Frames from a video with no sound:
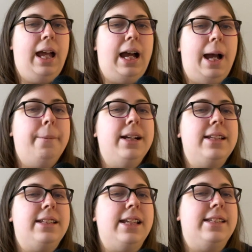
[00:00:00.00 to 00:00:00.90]
I'm going
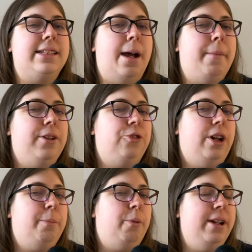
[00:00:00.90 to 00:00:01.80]
to say stepmother tried
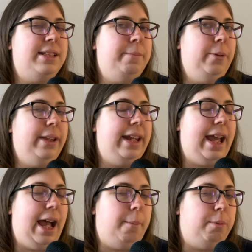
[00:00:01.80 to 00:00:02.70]
to poison me with an
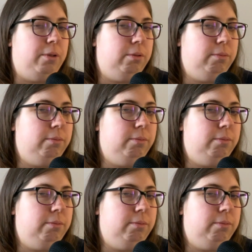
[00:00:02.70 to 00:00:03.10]
apple.